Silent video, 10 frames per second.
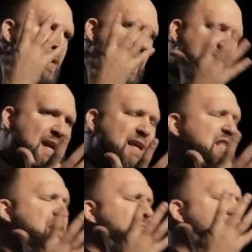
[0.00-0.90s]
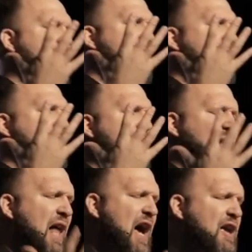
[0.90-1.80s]
hands, my
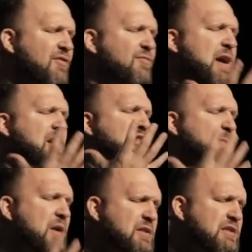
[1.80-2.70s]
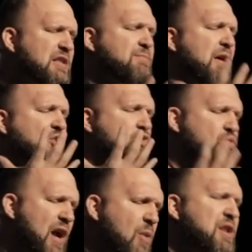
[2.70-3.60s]
life, my experiences, my
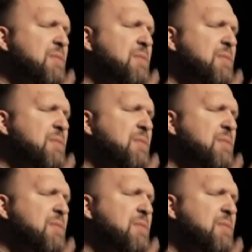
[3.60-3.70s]
career. I want him to